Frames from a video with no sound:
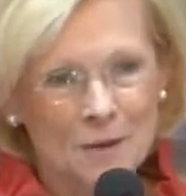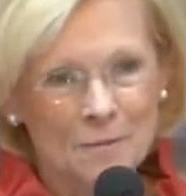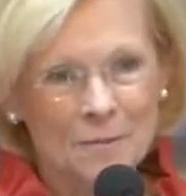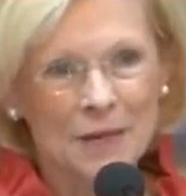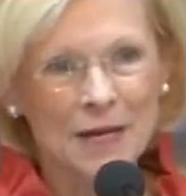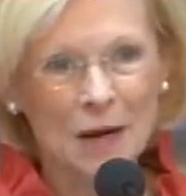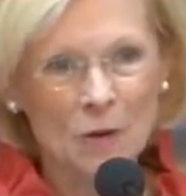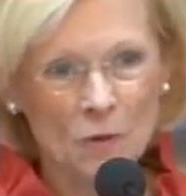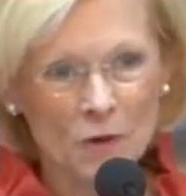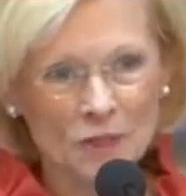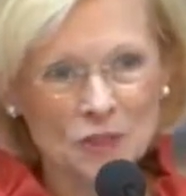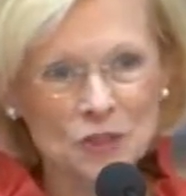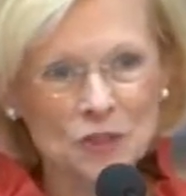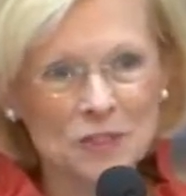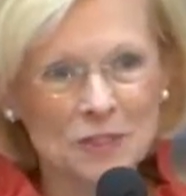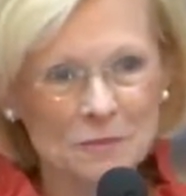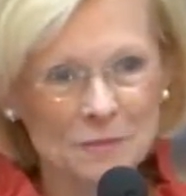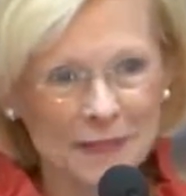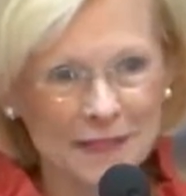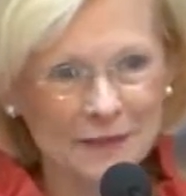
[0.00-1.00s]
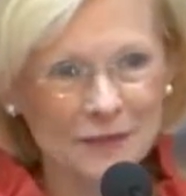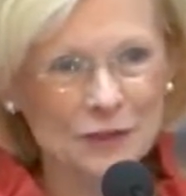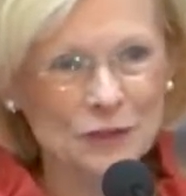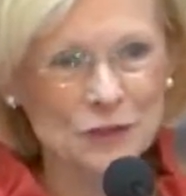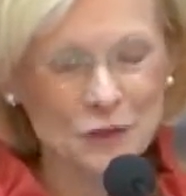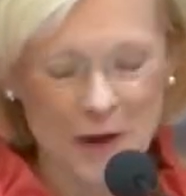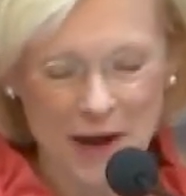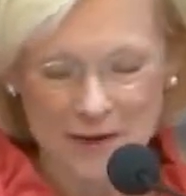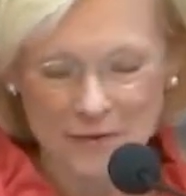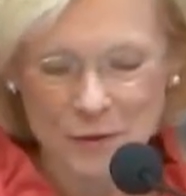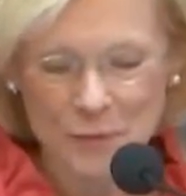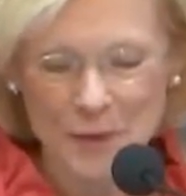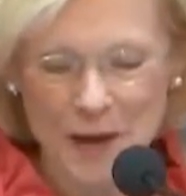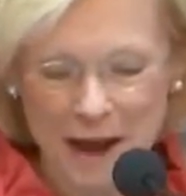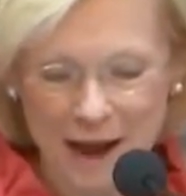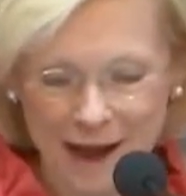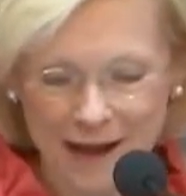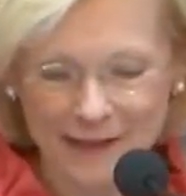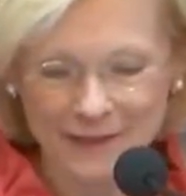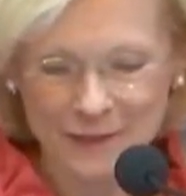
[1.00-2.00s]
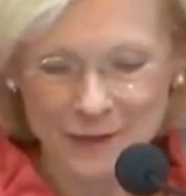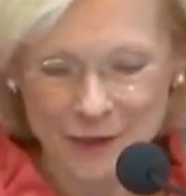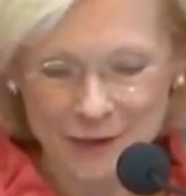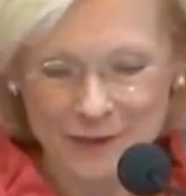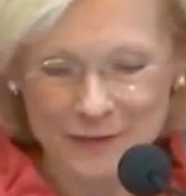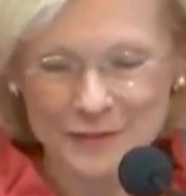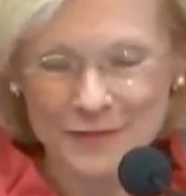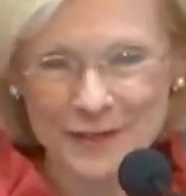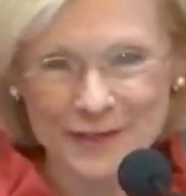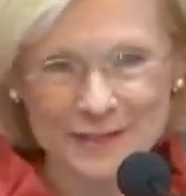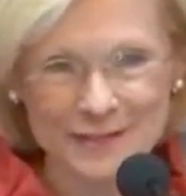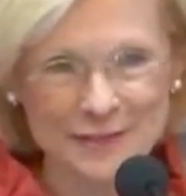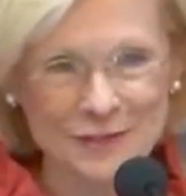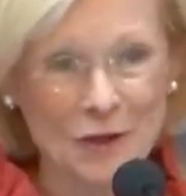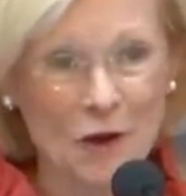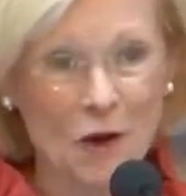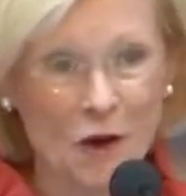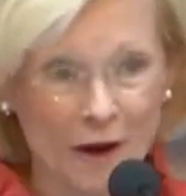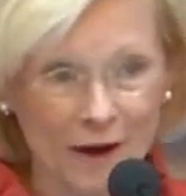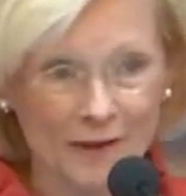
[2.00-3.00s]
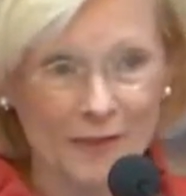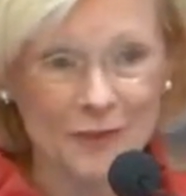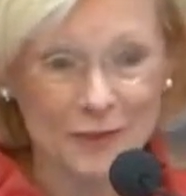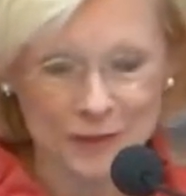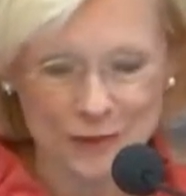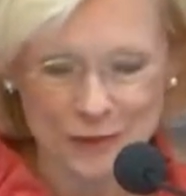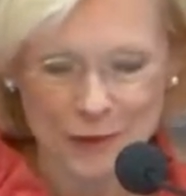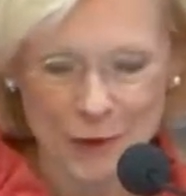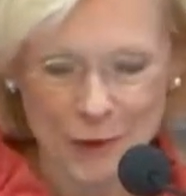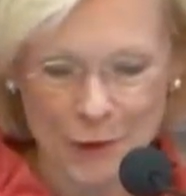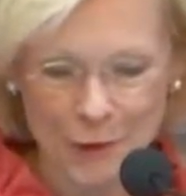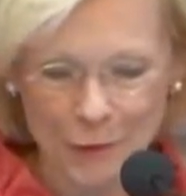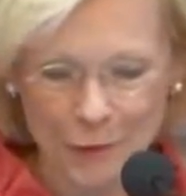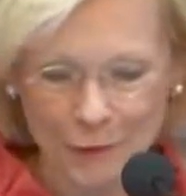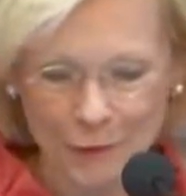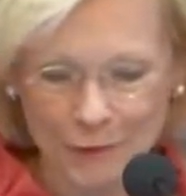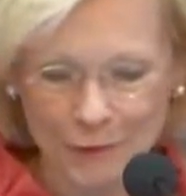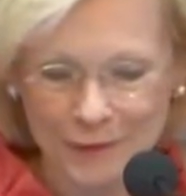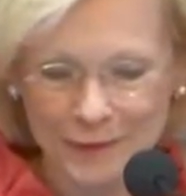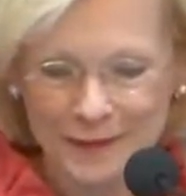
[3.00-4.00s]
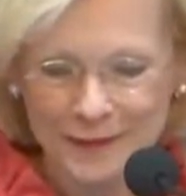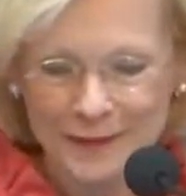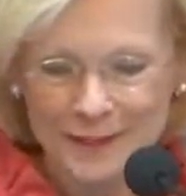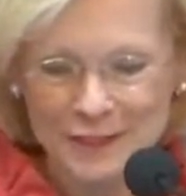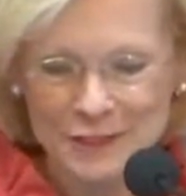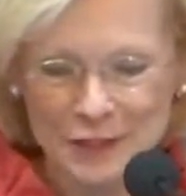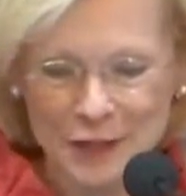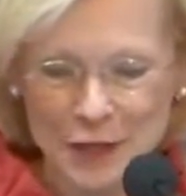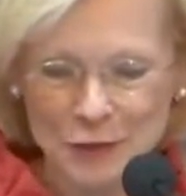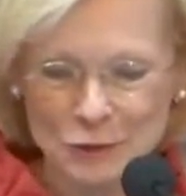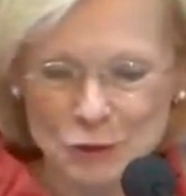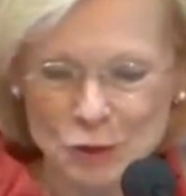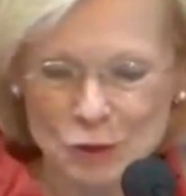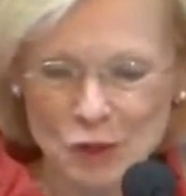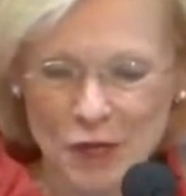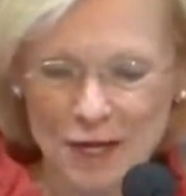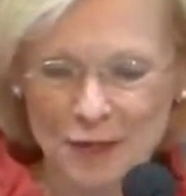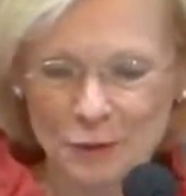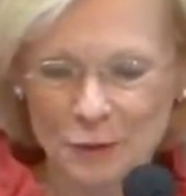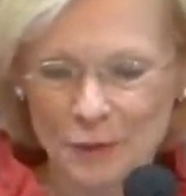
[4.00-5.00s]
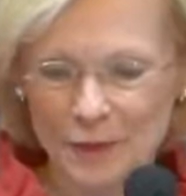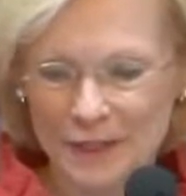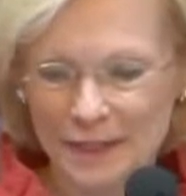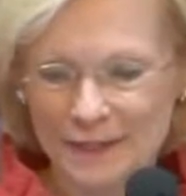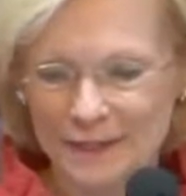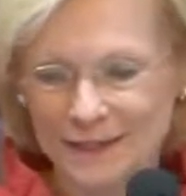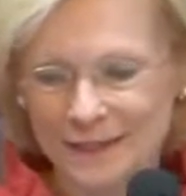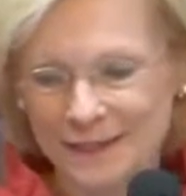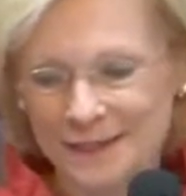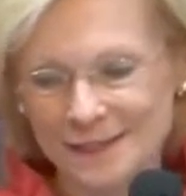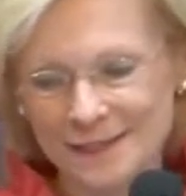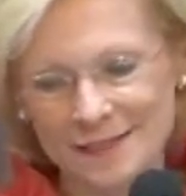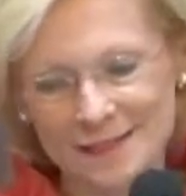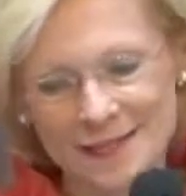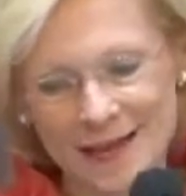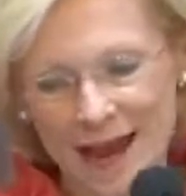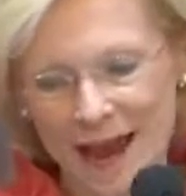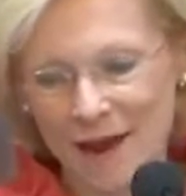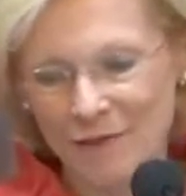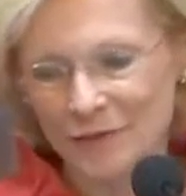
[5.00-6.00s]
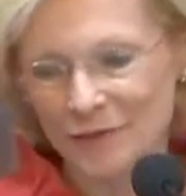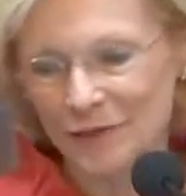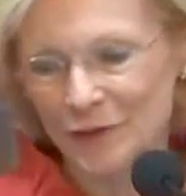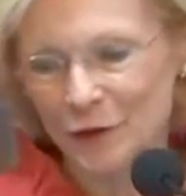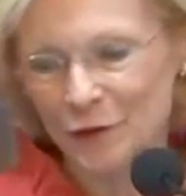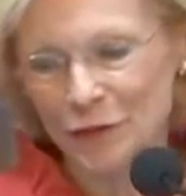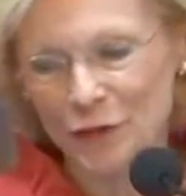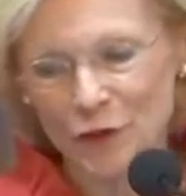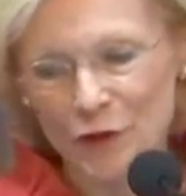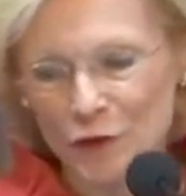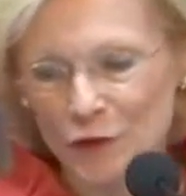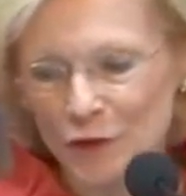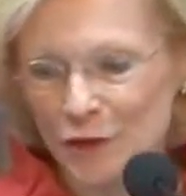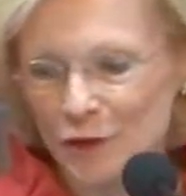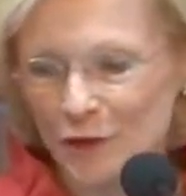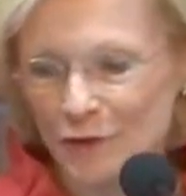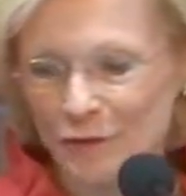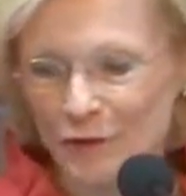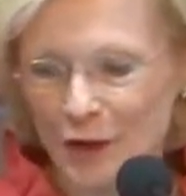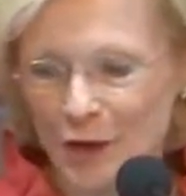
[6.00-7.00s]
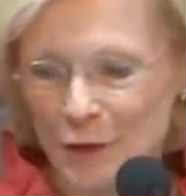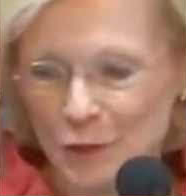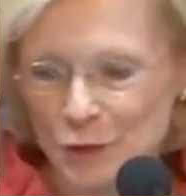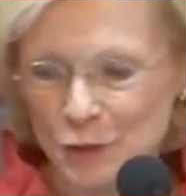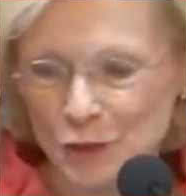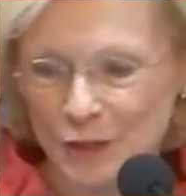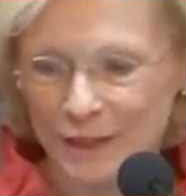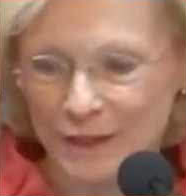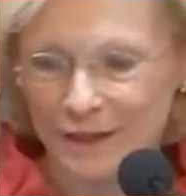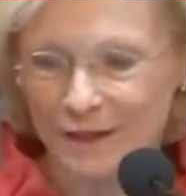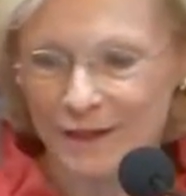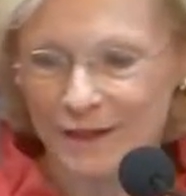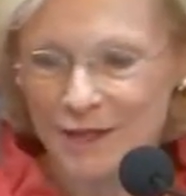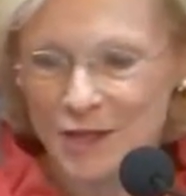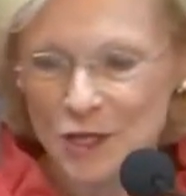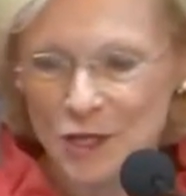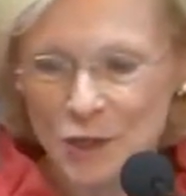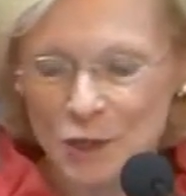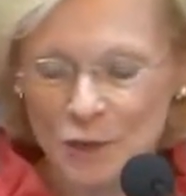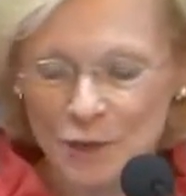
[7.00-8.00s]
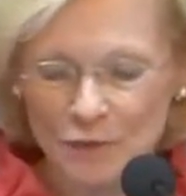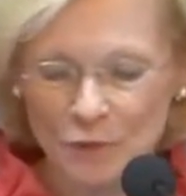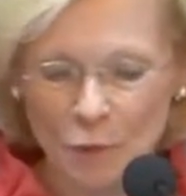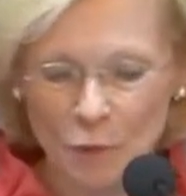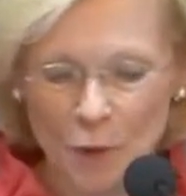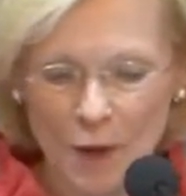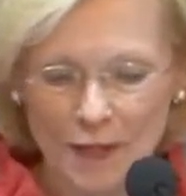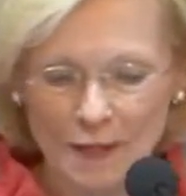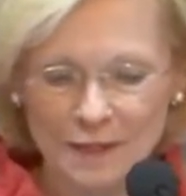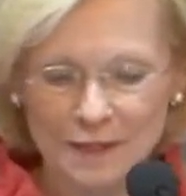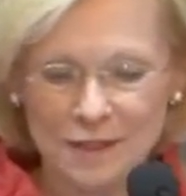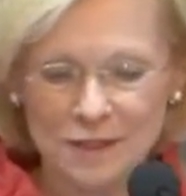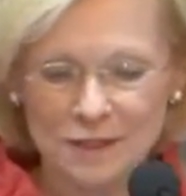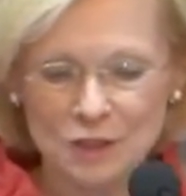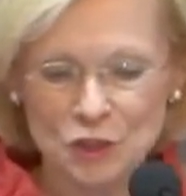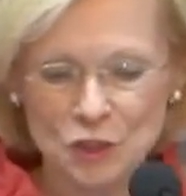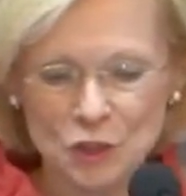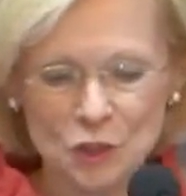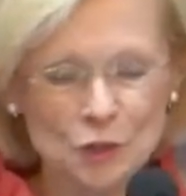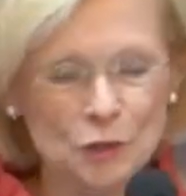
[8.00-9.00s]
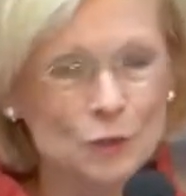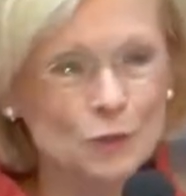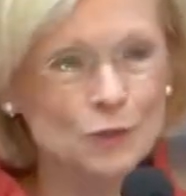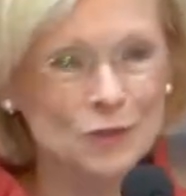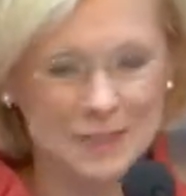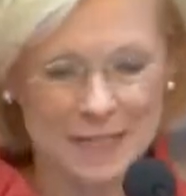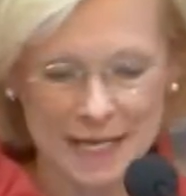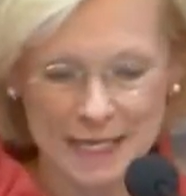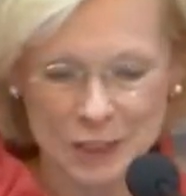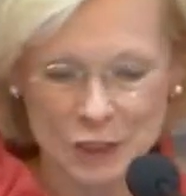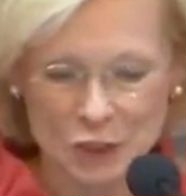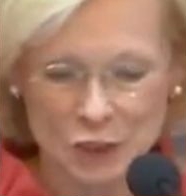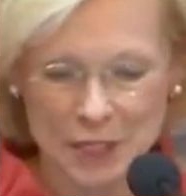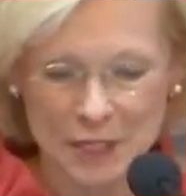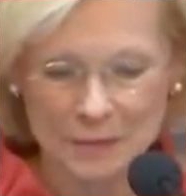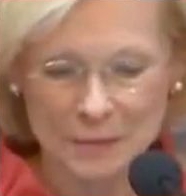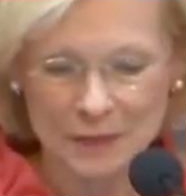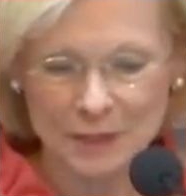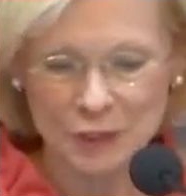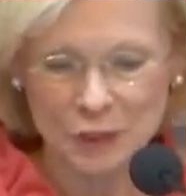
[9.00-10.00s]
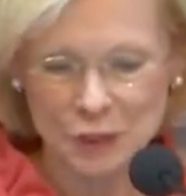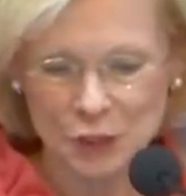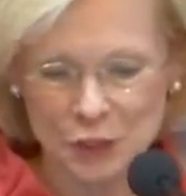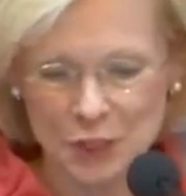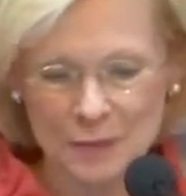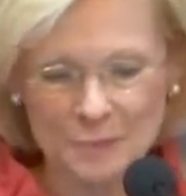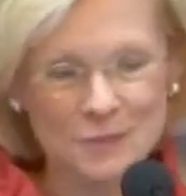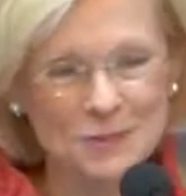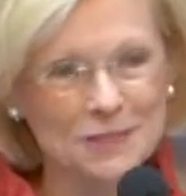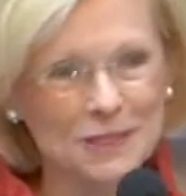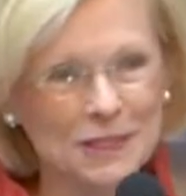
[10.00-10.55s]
But I want you to meet the driver behind all of this. The heart and the soul is Coach John Reed and his staff in their 3rd year of coaching, who have won 2 state championships